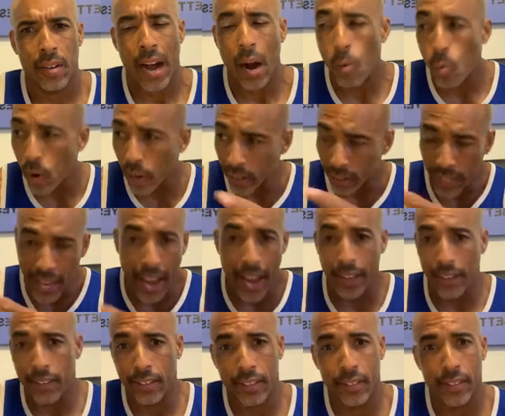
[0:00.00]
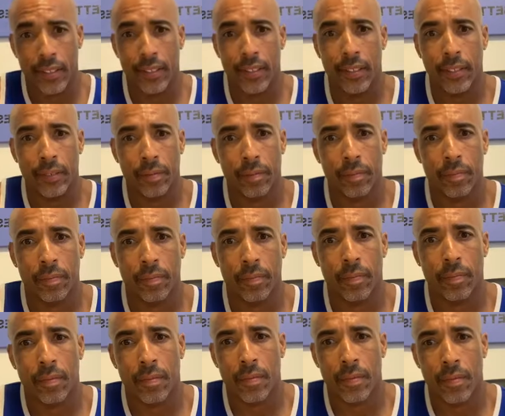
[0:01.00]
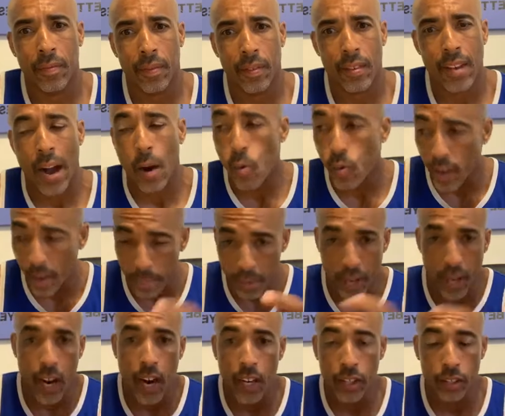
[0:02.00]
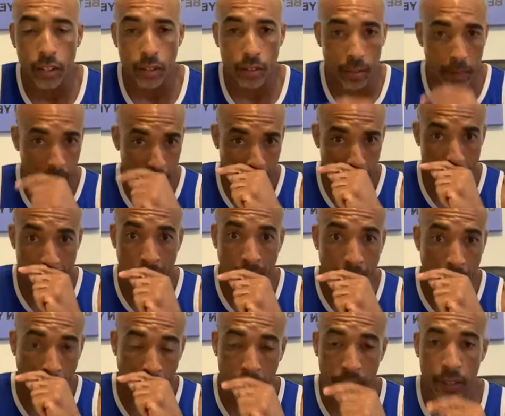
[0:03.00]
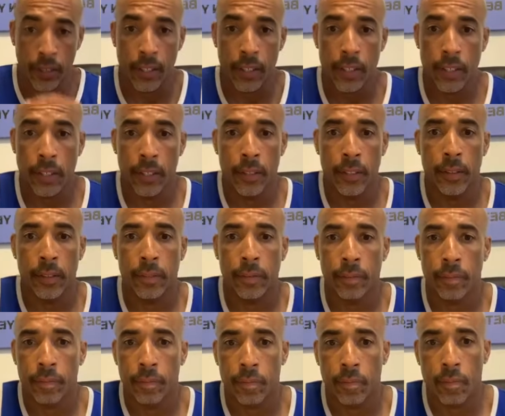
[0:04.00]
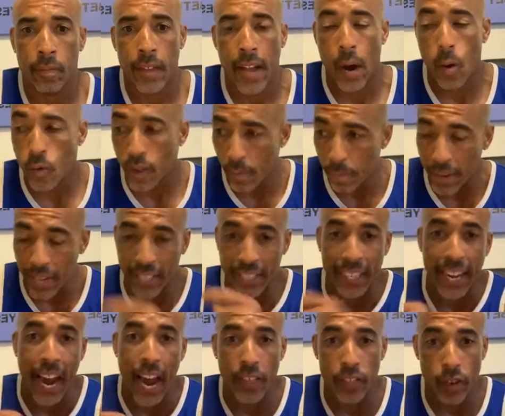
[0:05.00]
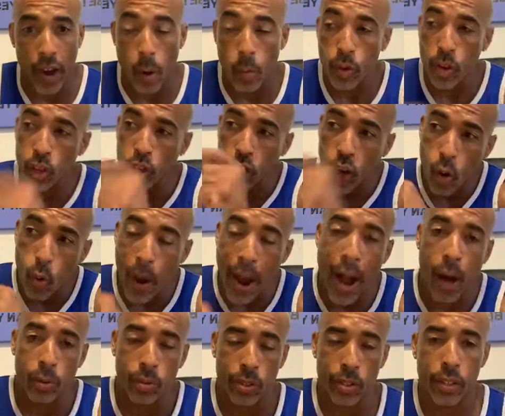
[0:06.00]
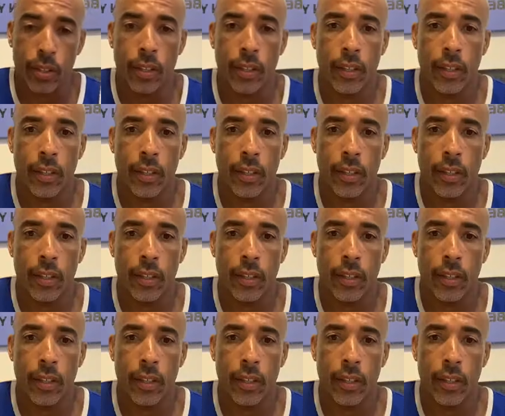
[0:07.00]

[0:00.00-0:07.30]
I want that. I want to be a hunter in my life. I want to be a gatherer. I want to go out